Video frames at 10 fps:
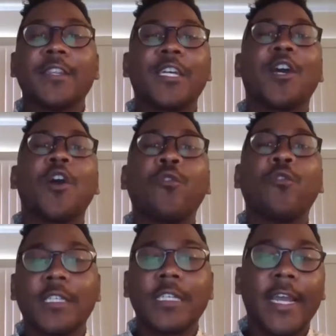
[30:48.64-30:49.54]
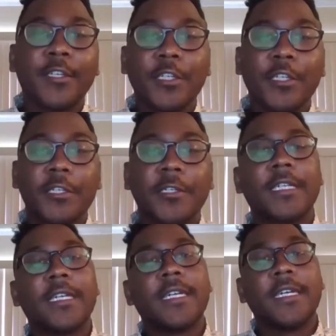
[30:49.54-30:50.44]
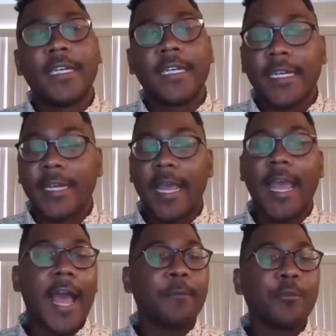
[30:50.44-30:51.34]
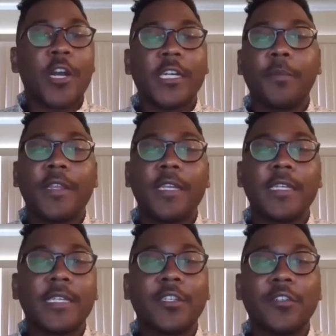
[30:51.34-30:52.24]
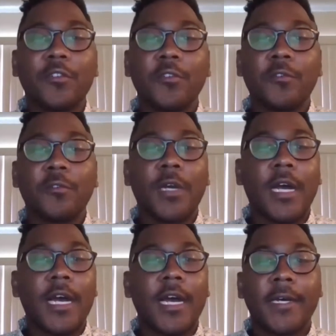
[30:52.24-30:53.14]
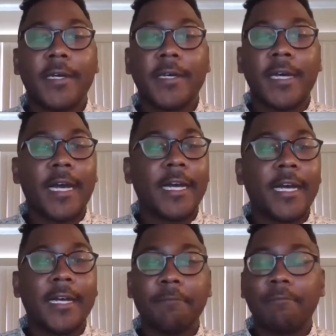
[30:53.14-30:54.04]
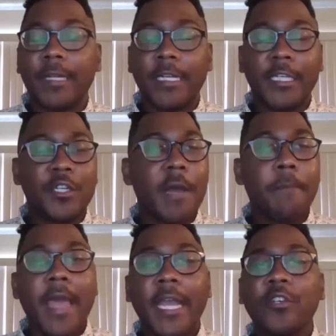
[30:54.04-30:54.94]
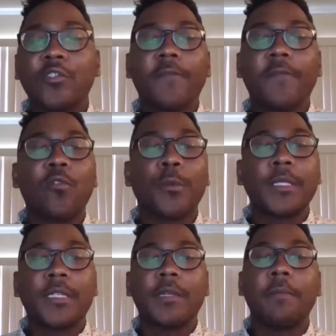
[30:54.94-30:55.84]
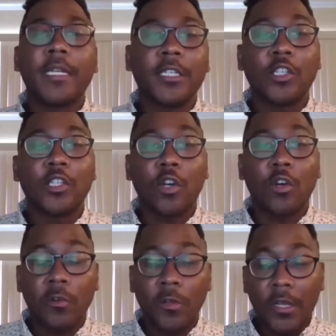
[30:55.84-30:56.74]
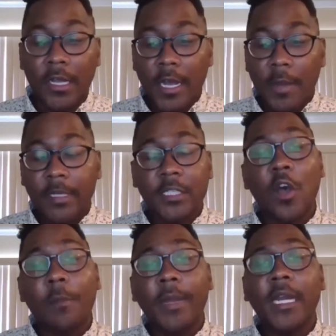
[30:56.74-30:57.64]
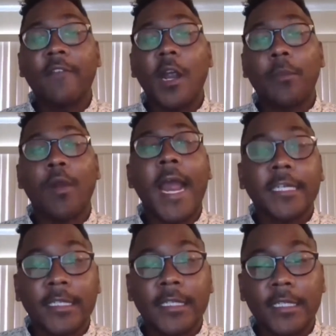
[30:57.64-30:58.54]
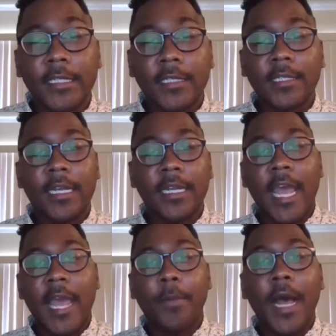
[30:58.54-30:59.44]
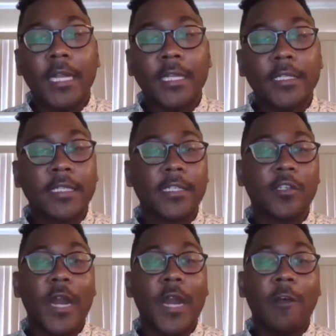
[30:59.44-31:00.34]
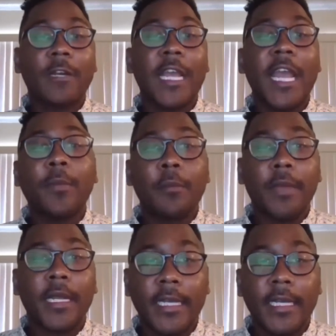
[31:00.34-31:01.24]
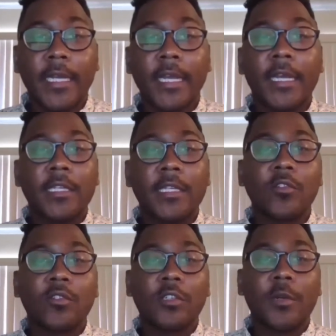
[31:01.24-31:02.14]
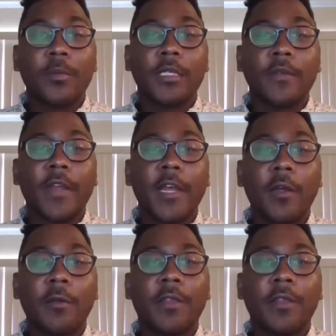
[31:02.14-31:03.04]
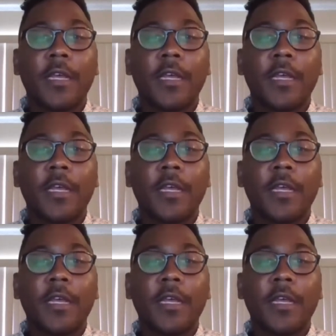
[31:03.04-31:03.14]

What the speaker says: gold standard. I'm trying to put this into a manuscript form to submit to a journal. But so many of our practices and policies around implementing social determinants of health